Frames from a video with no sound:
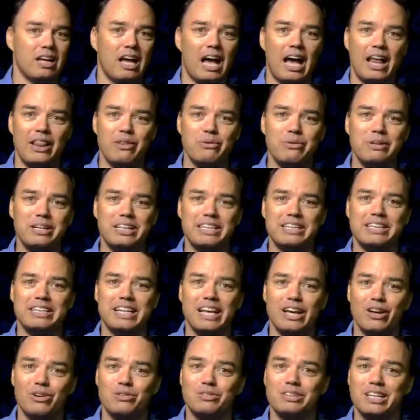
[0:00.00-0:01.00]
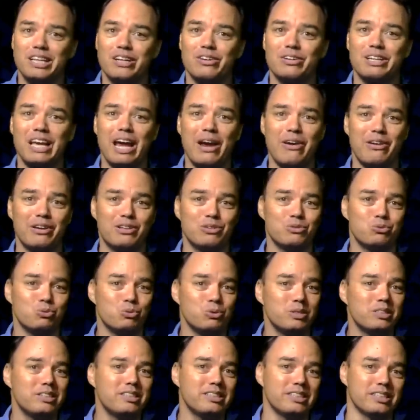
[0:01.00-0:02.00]
Are there any telltale
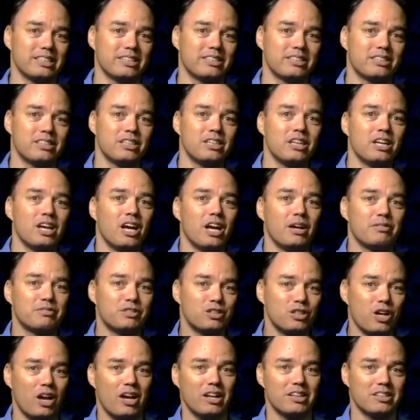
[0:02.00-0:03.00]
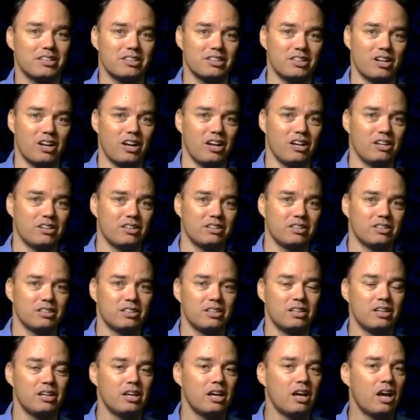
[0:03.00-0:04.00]
characteristics of science denial?
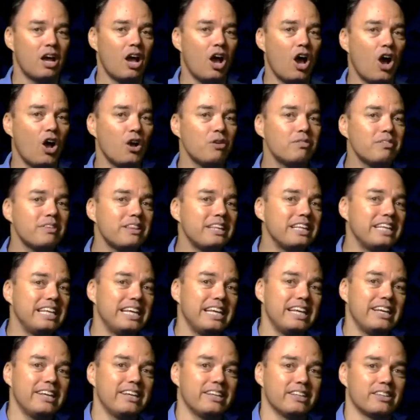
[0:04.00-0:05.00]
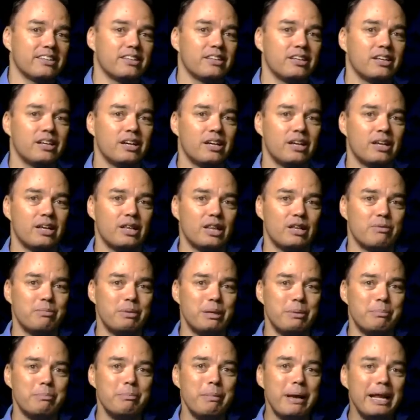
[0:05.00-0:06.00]
Over the years, there have
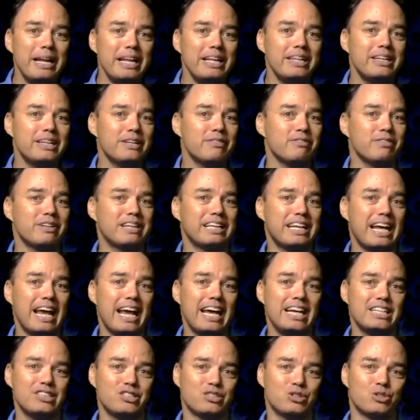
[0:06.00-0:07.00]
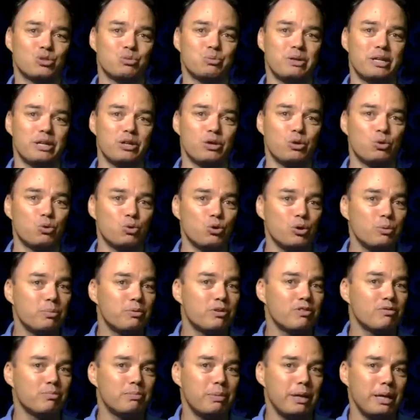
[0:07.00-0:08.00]
been many different occasions when
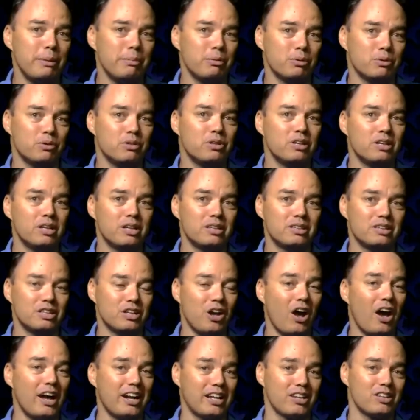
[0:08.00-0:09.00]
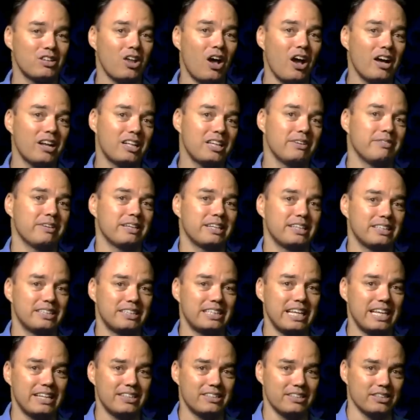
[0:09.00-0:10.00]
groups of people denied a scientific
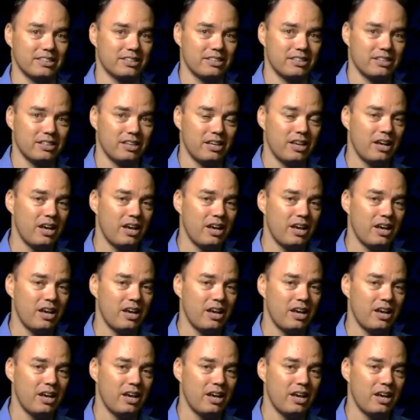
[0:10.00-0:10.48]
consensus.